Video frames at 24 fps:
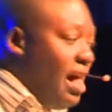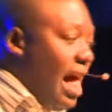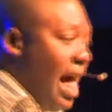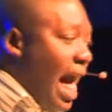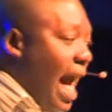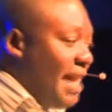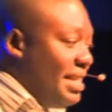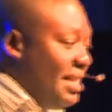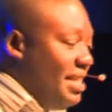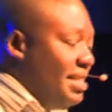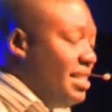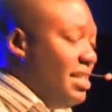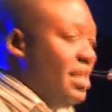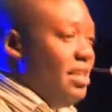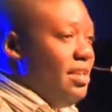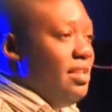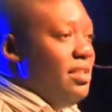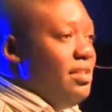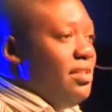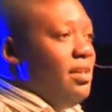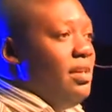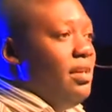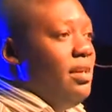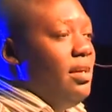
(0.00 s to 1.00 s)
Access,
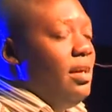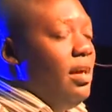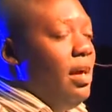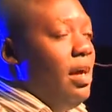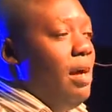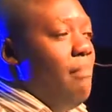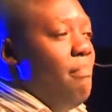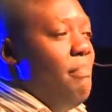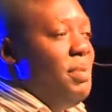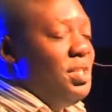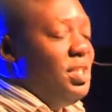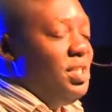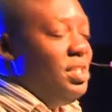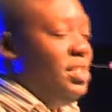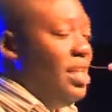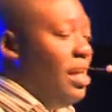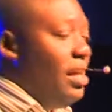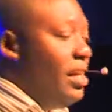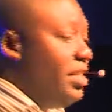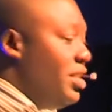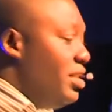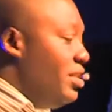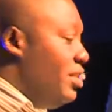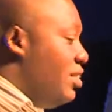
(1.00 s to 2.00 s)
and uh, Business
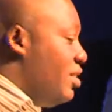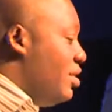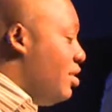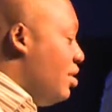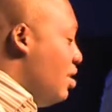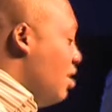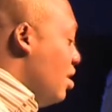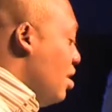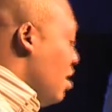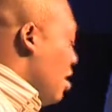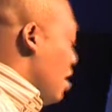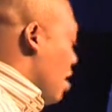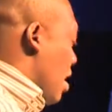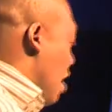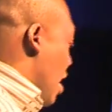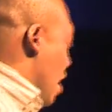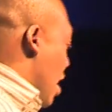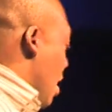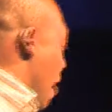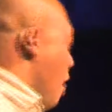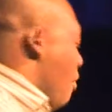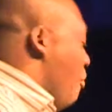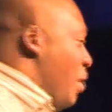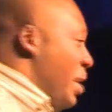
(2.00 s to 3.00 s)
Intelligence.
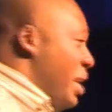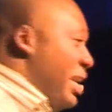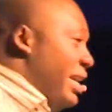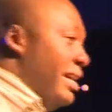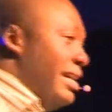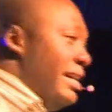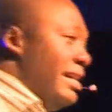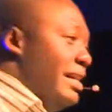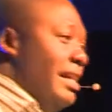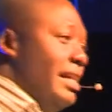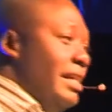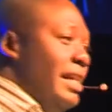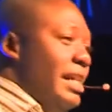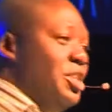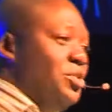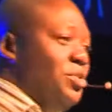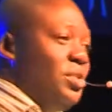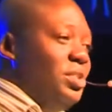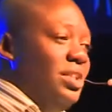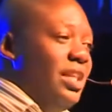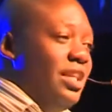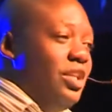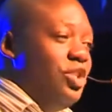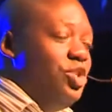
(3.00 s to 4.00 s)
Uh, a really
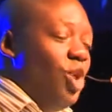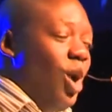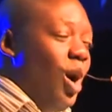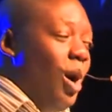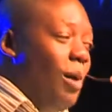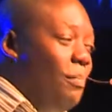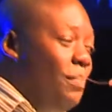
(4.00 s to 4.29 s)
interesting job